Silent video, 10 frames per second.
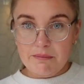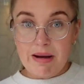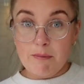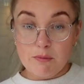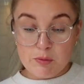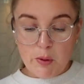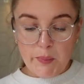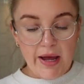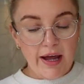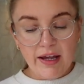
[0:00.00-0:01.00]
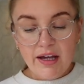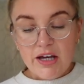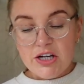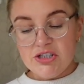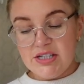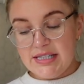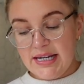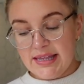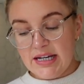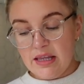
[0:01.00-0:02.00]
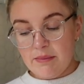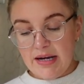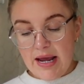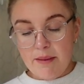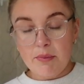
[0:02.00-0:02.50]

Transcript: puppy. She's teething at the minute,